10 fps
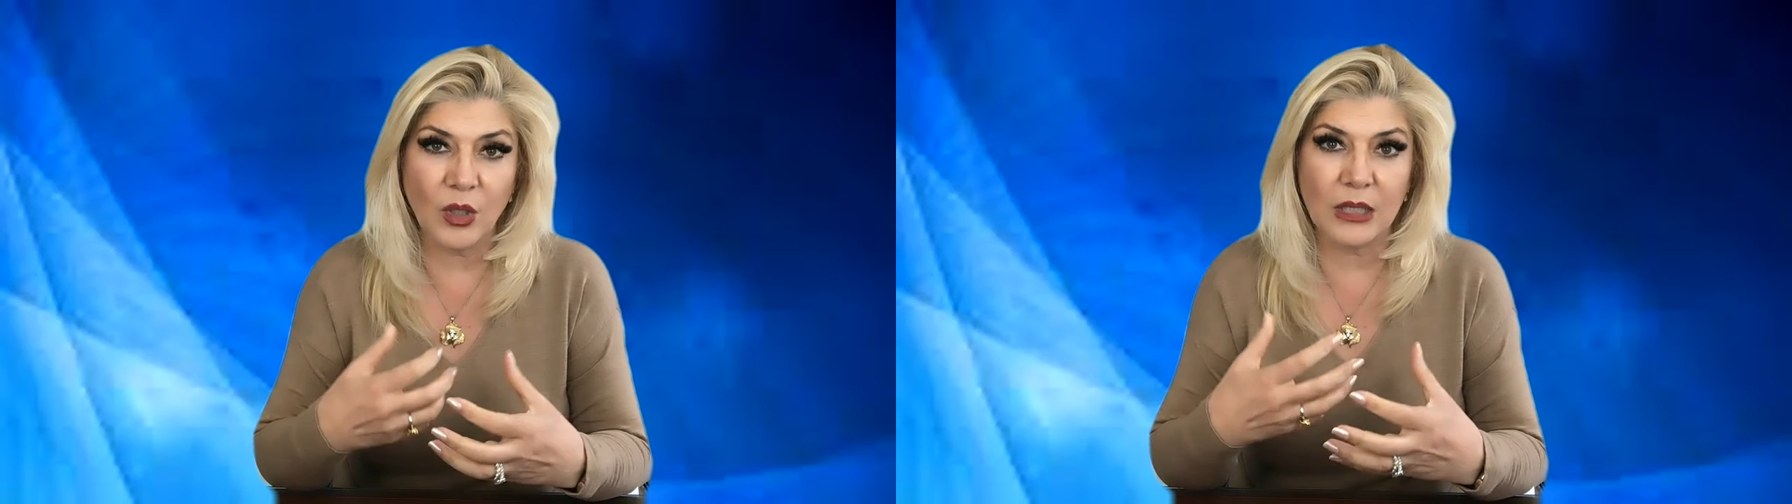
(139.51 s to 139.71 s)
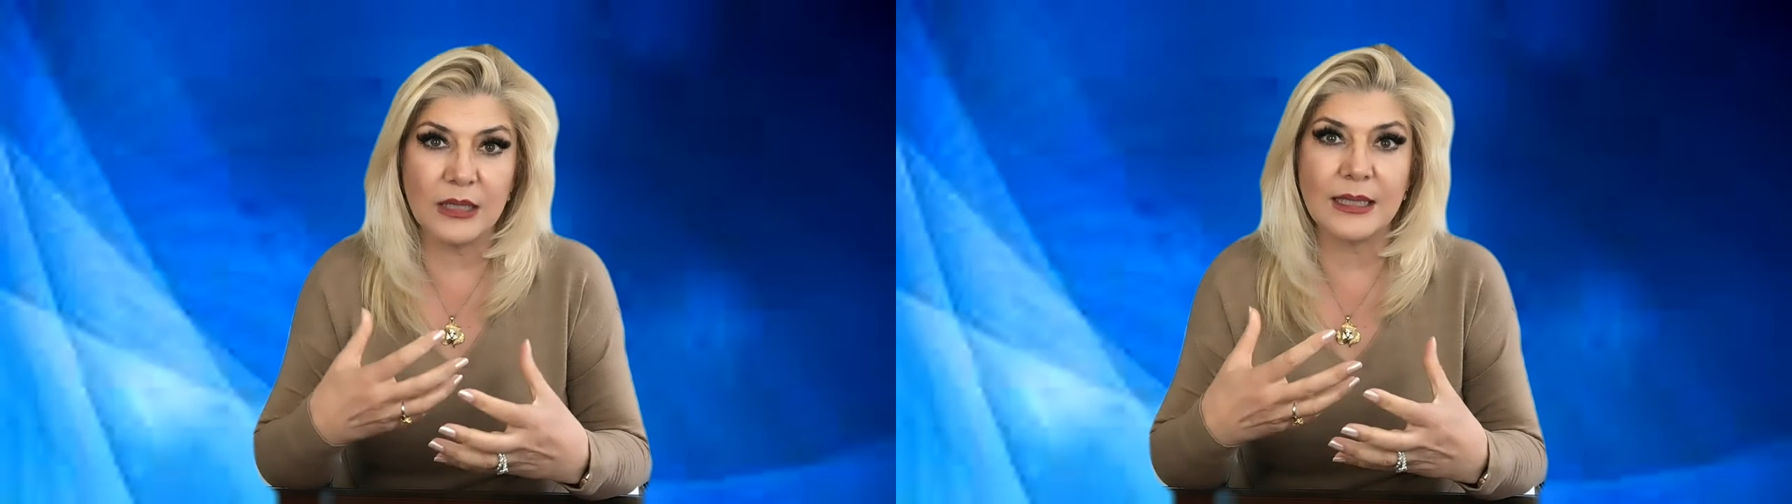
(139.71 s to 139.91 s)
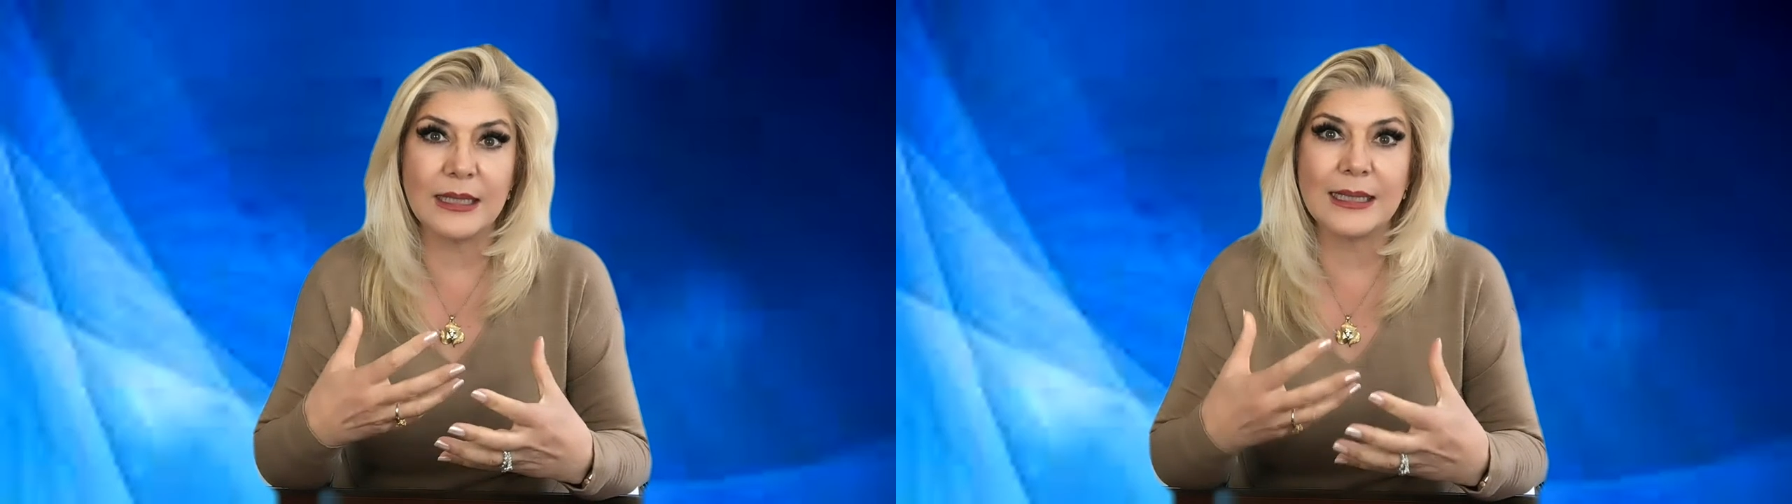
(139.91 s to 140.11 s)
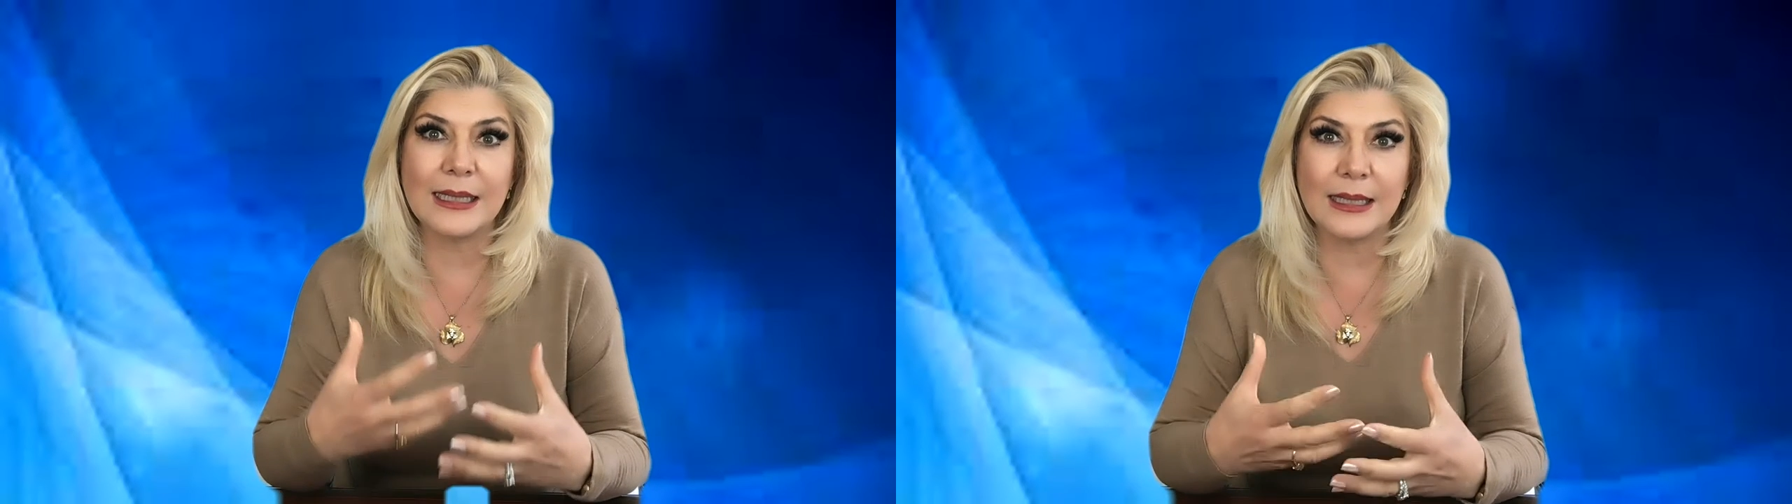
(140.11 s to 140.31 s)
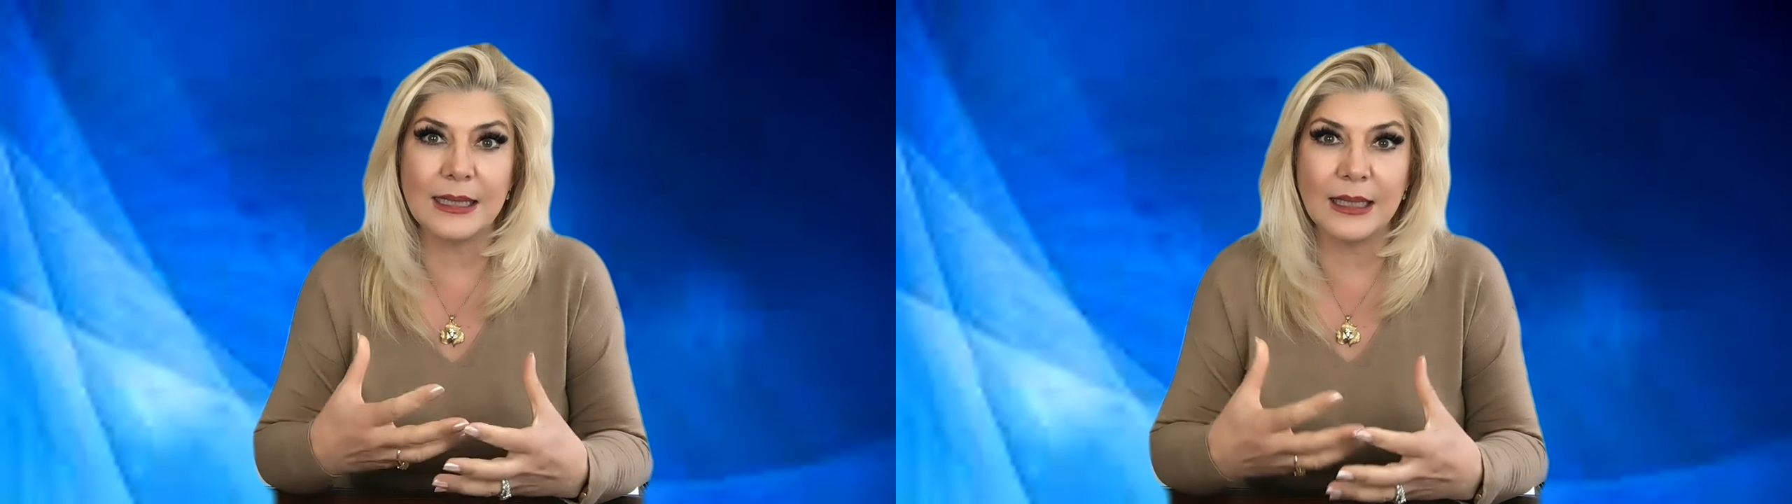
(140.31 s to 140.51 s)

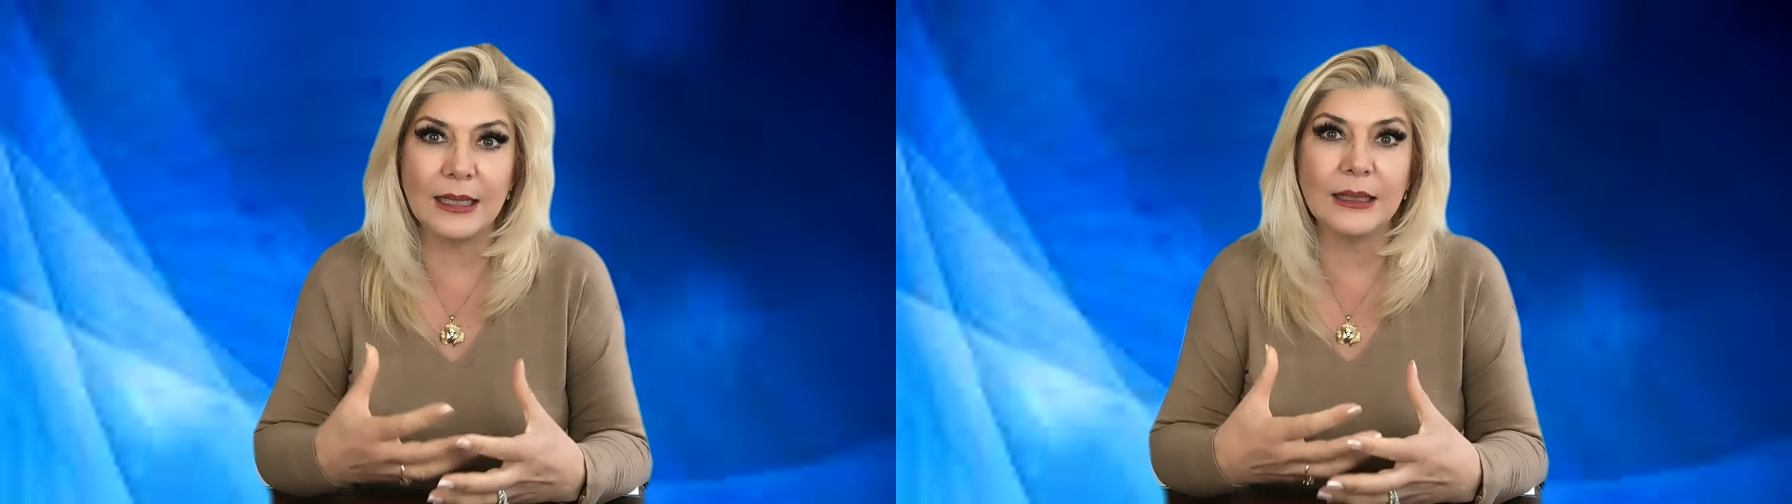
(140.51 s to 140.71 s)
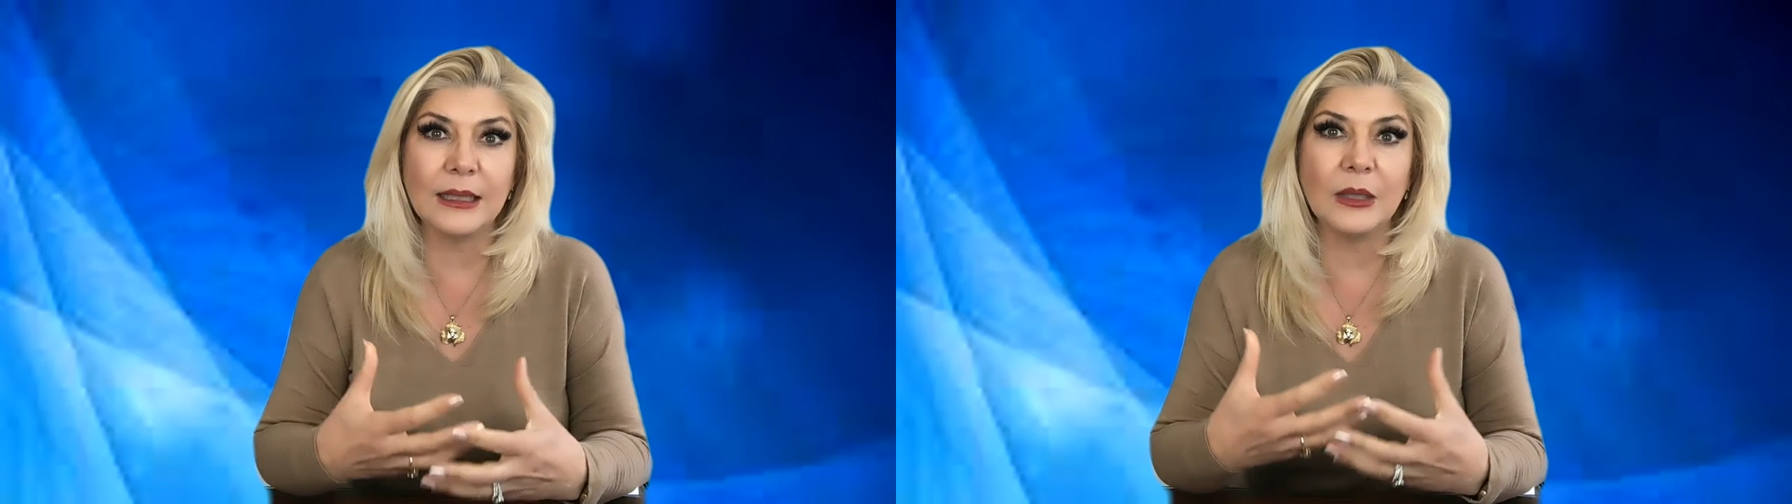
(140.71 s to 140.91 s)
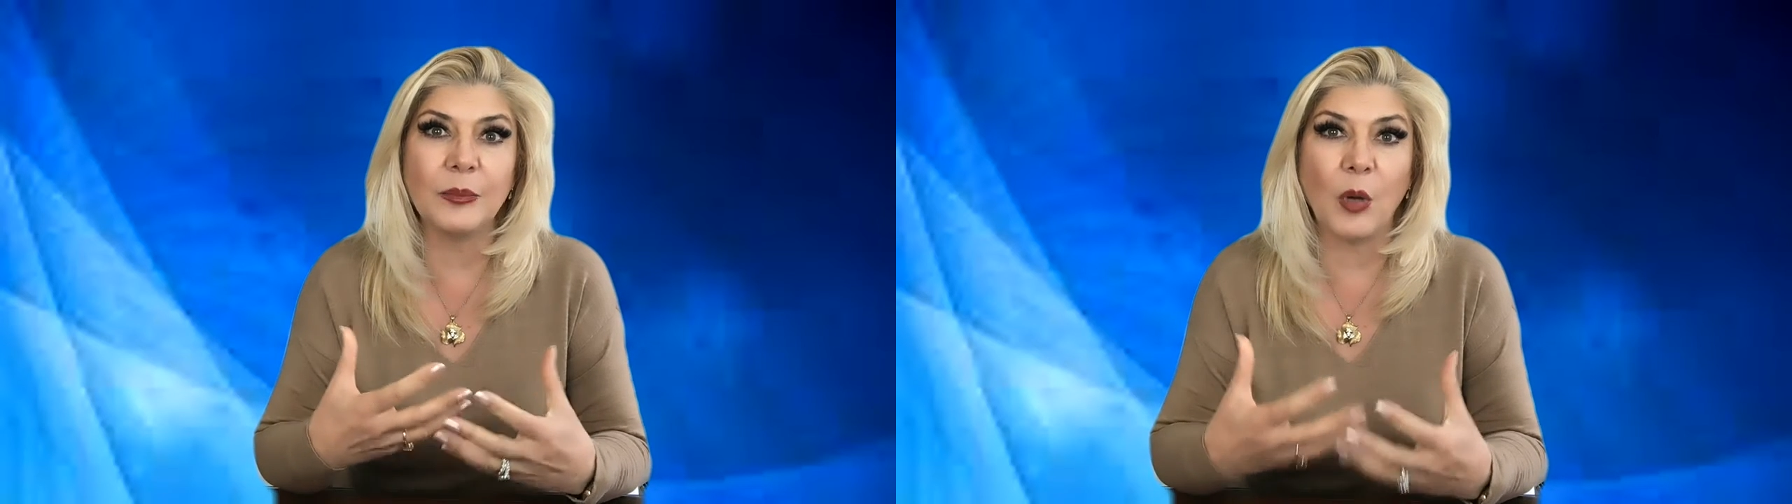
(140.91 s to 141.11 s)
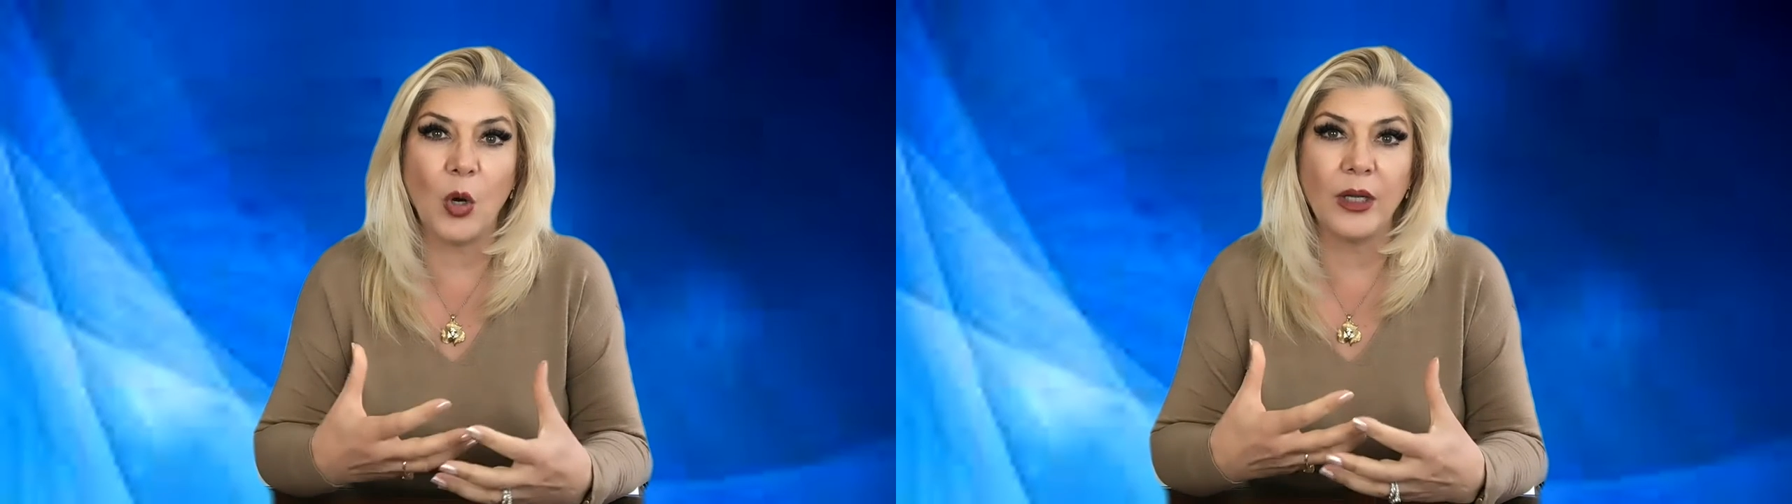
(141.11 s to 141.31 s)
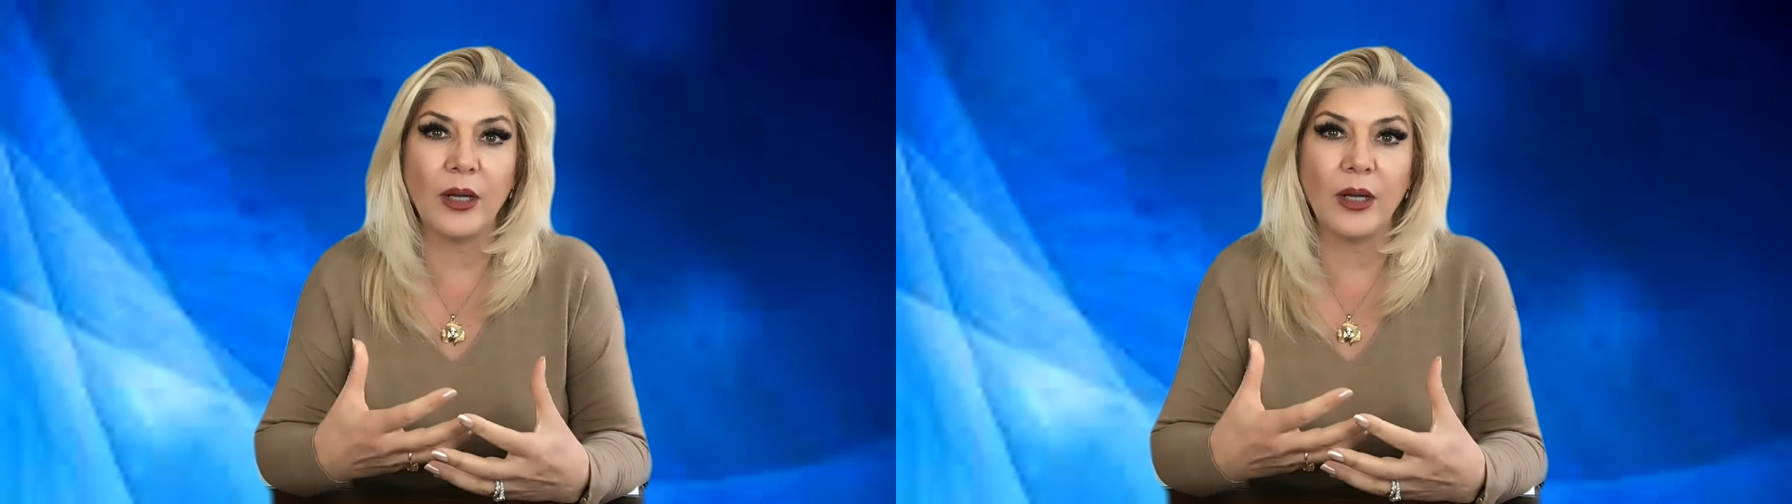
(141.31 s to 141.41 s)
consistently part